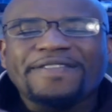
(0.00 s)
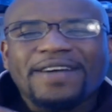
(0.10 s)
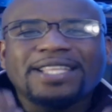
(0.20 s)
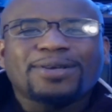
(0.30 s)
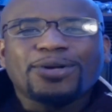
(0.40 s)
if
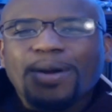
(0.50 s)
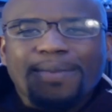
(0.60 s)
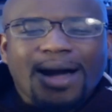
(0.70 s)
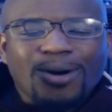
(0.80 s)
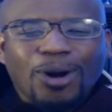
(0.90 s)
Antonio
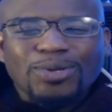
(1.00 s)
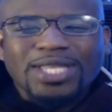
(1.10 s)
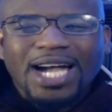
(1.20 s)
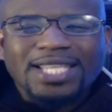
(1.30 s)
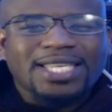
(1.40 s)
Brown goes
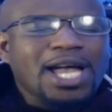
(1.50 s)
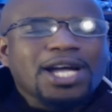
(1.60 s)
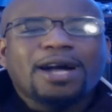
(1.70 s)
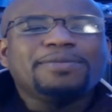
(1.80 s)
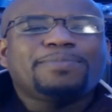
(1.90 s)
nuts,
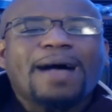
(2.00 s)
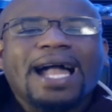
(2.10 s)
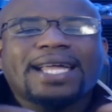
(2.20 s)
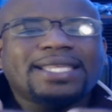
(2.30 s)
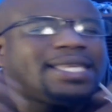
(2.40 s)
comes
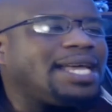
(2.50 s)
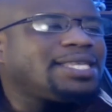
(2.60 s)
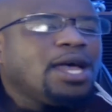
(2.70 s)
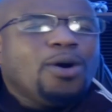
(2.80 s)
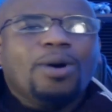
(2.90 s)
back and
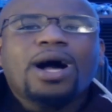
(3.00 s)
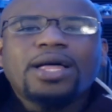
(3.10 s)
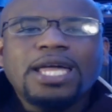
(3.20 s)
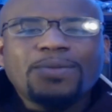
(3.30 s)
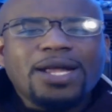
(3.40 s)
says,
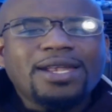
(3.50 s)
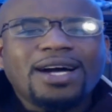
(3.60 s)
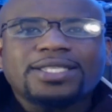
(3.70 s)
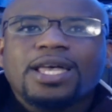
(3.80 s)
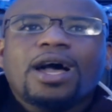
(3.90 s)
well, he went
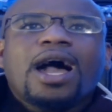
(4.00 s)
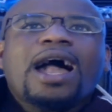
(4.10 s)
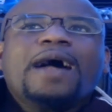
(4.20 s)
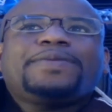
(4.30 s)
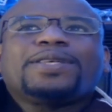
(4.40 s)
nuts.
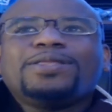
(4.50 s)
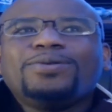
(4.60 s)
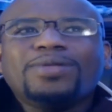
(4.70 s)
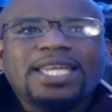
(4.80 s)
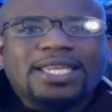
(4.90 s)

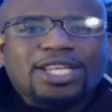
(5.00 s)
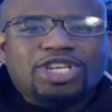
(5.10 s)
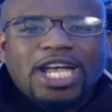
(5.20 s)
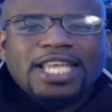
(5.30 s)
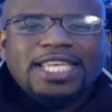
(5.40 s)
Absolutely, there's a
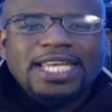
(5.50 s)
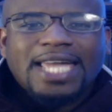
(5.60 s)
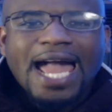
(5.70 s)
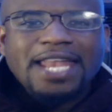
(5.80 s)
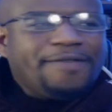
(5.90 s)
chance he
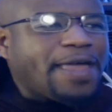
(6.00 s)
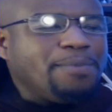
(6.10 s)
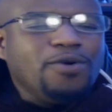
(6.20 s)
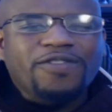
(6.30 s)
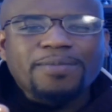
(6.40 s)
can. If they
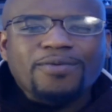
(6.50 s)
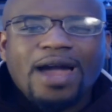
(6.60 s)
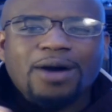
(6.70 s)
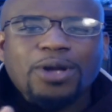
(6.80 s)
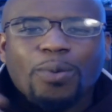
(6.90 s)
move him
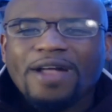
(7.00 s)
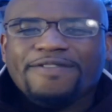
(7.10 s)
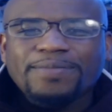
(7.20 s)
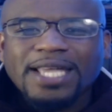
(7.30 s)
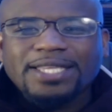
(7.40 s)
around away
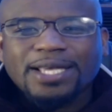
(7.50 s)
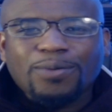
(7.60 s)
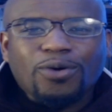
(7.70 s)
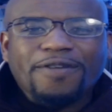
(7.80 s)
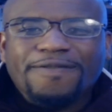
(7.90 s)
from
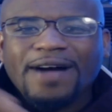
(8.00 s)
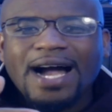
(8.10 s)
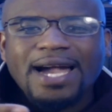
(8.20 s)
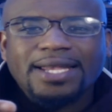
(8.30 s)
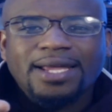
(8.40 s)
Denzel Ward,
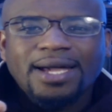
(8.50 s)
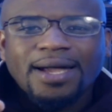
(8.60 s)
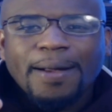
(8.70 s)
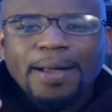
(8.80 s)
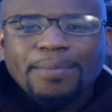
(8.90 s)
fine.
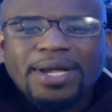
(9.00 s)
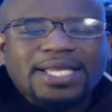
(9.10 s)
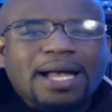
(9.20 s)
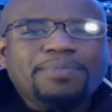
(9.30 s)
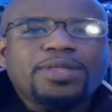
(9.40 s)

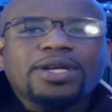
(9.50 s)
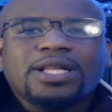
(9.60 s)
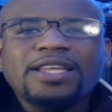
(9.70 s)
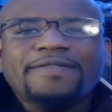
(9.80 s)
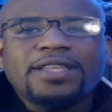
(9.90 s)
Because
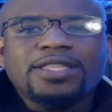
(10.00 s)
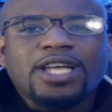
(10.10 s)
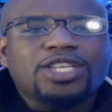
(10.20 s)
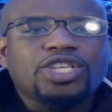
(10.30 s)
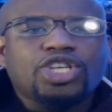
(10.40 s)
Cleveland
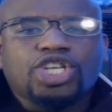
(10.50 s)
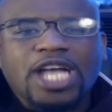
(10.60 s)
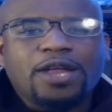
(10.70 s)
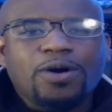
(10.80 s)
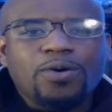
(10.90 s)
doesn't
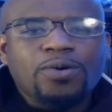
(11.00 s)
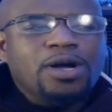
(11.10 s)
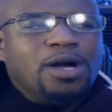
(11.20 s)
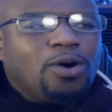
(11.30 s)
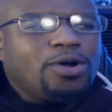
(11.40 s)
shadow,
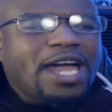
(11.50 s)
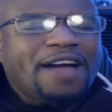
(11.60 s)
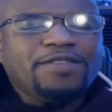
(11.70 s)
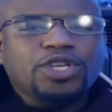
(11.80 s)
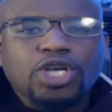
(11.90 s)
or they
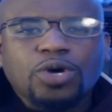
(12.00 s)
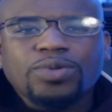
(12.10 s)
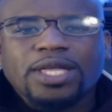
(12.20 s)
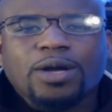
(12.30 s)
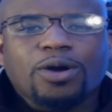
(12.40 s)
haven't
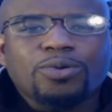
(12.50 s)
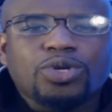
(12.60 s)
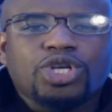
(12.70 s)
shown that they're going to